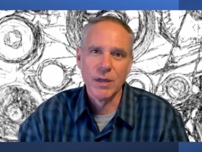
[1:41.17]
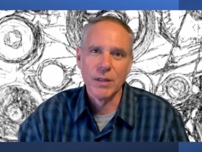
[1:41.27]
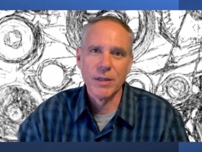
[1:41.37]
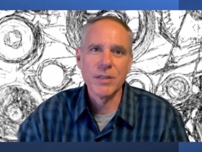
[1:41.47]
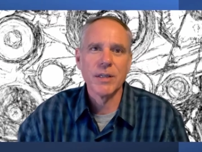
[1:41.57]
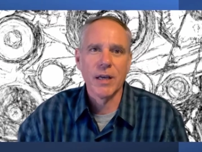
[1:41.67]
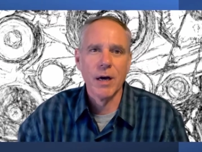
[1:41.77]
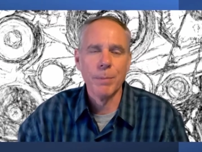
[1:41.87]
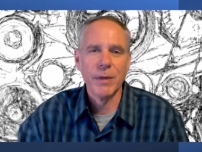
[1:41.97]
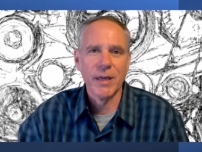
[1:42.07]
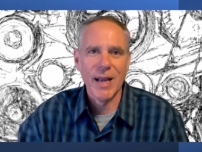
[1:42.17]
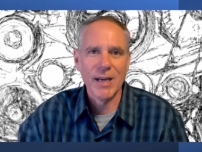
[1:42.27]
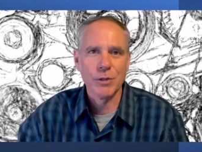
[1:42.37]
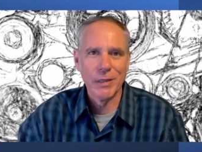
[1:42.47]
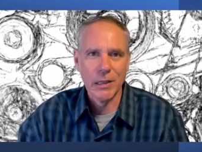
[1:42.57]
Thus, the company can
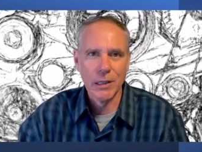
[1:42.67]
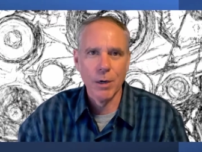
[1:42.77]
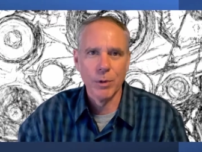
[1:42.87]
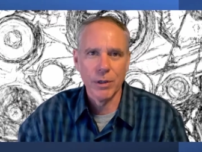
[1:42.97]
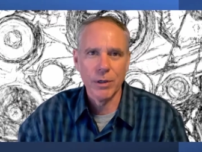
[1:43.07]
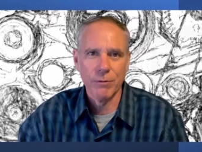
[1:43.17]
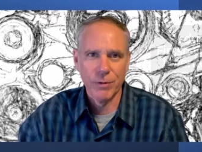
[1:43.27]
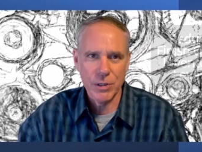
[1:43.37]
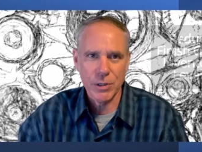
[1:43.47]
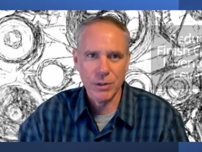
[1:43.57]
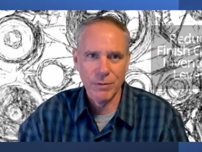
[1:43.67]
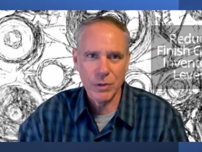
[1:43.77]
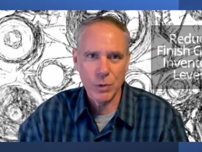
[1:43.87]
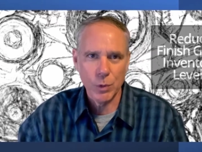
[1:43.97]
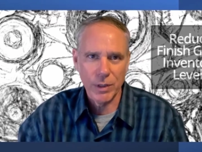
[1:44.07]
actually lower finished good
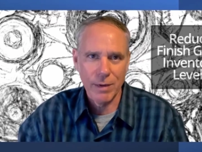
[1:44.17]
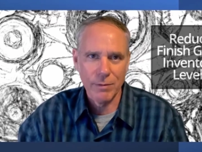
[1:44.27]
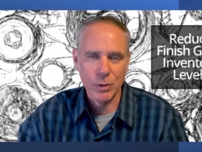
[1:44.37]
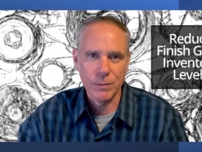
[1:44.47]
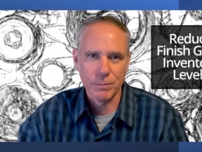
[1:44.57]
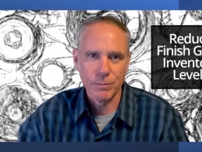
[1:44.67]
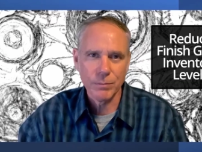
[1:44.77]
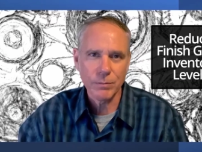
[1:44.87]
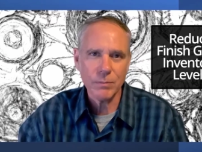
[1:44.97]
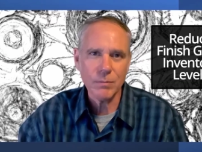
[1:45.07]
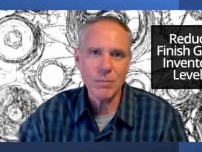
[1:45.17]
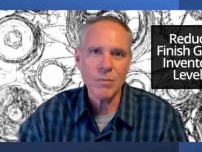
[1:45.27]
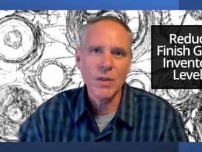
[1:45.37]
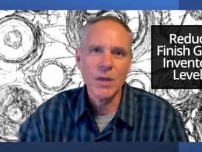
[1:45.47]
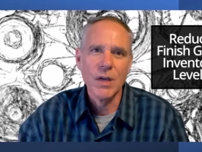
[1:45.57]
inventory levels.
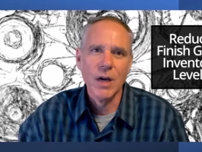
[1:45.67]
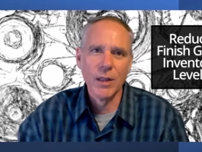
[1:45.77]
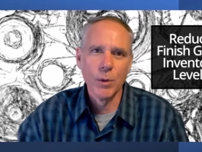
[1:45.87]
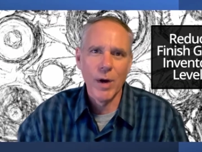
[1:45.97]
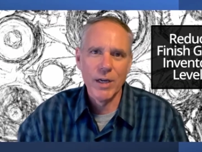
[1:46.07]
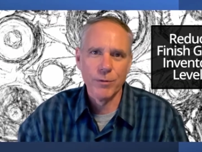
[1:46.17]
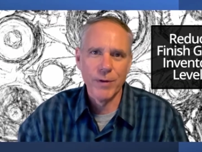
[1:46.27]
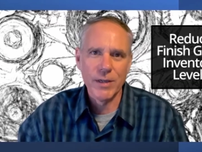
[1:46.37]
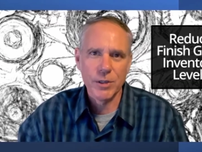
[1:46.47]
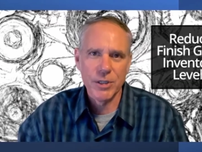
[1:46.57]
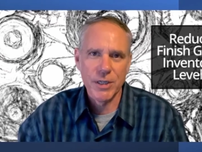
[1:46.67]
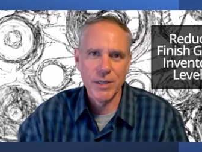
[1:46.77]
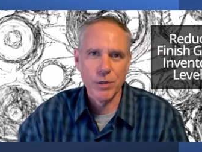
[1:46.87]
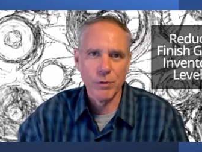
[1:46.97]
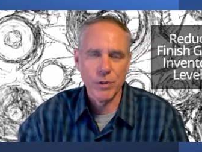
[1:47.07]
Otherwise, faster
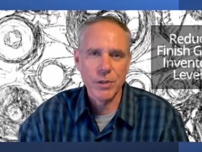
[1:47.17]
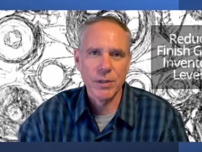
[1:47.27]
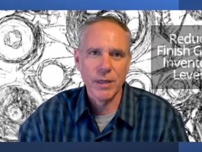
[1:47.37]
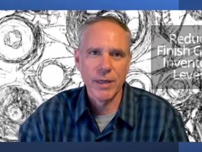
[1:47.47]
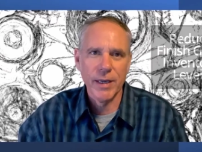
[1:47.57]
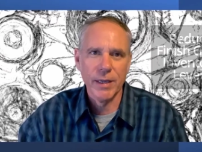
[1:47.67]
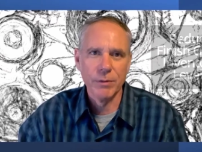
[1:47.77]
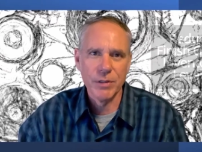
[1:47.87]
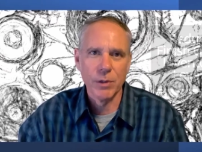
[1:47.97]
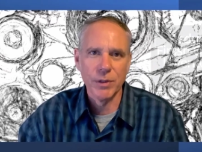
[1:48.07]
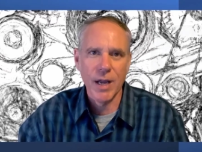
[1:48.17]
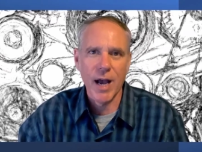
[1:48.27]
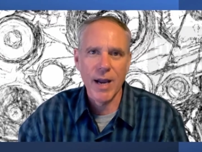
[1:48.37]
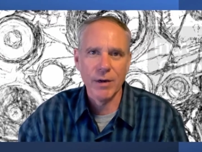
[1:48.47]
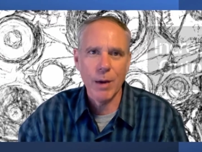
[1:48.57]
changeovers can result in
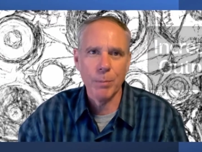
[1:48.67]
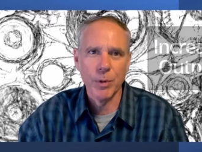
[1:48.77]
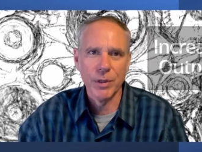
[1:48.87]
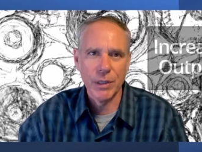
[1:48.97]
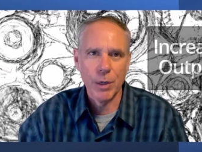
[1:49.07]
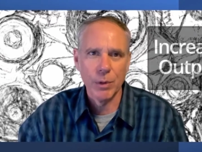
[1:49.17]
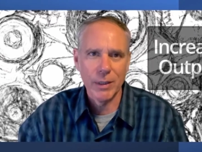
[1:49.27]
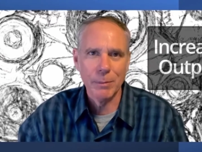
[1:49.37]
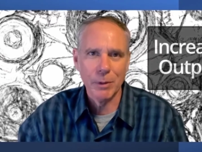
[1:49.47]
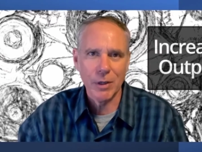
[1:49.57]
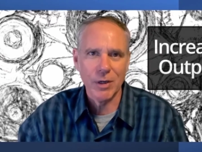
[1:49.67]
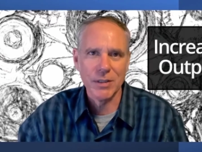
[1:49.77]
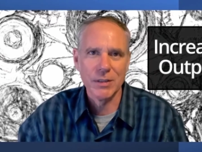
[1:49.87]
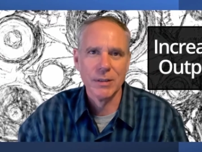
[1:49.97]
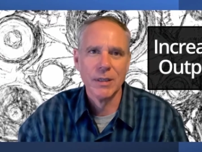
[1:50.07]
higher output and lower labor costs